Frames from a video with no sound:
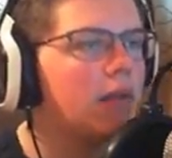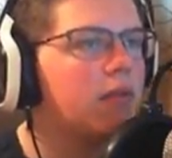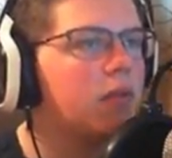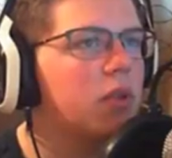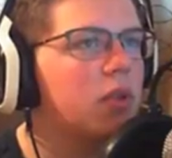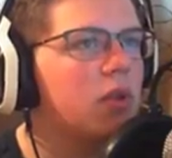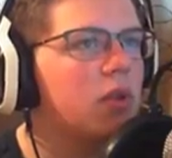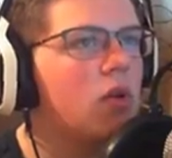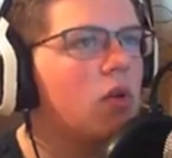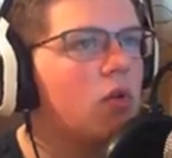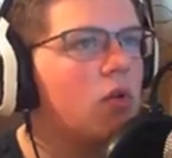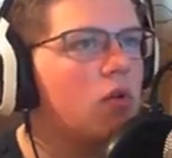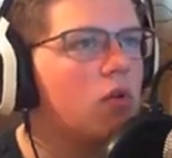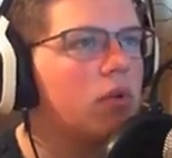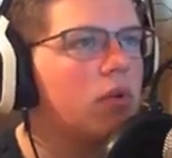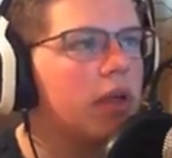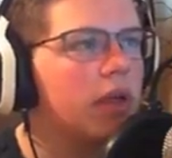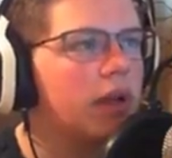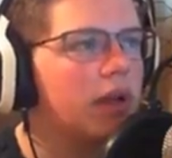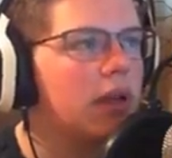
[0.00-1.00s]
I'm gonna have to
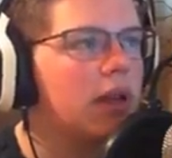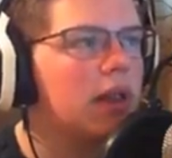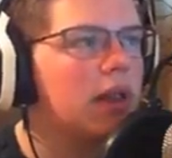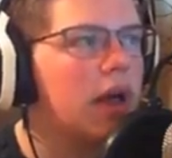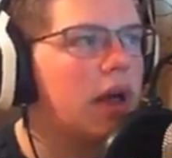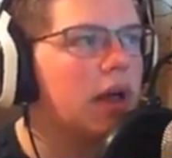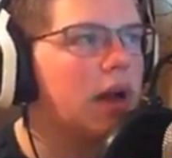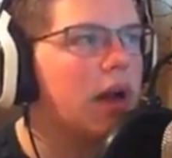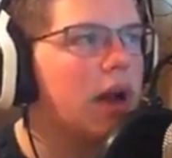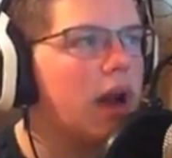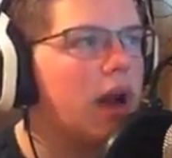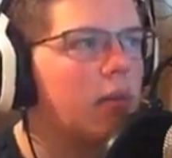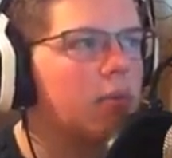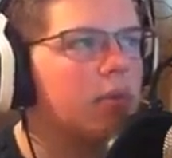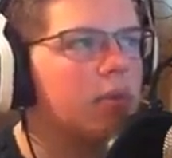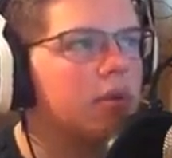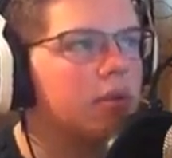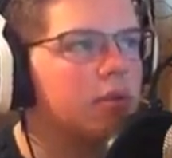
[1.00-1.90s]
go get a lot of